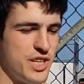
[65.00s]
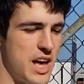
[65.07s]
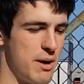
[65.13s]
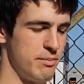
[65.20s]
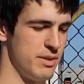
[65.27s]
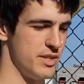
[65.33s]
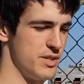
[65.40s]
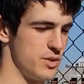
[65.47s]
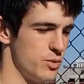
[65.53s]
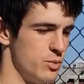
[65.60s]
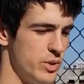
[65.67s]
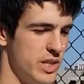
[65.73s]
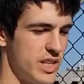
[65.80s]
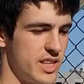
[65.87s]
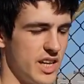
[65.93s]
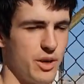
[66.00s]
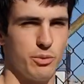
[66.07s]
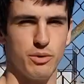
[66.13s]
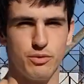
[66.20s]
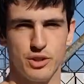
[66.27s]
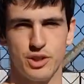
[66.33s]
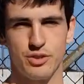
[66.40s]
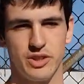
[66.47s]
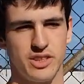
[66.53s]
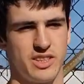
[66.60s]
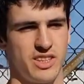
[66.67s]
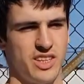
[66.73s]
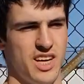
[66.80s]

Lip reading: happens with a refrigerant